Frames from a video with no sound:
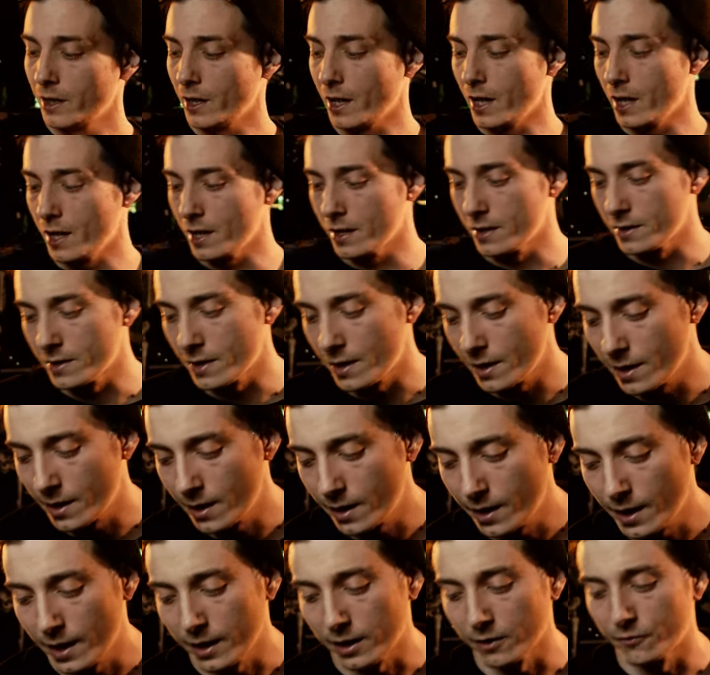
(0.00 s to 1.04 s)
And
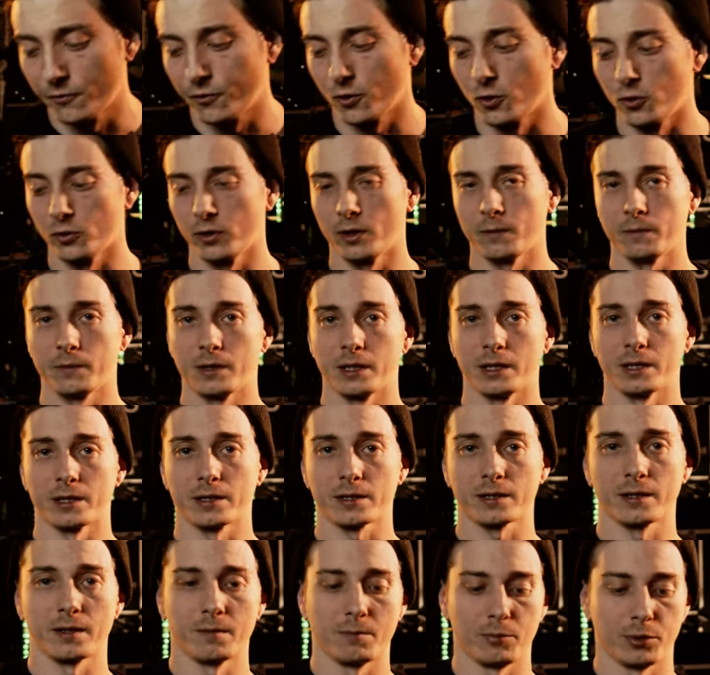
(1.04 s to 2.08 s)
uh, I could fold up
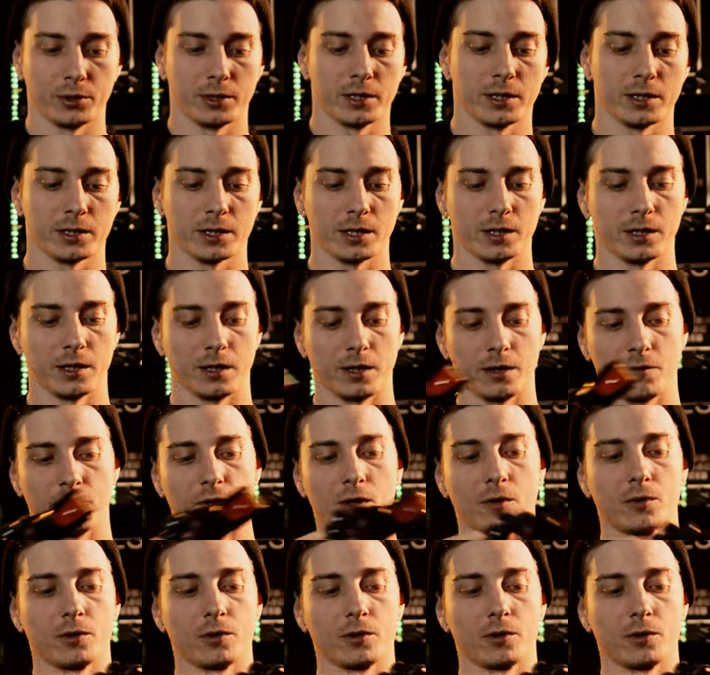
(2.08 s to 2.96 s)
this and put this in there if I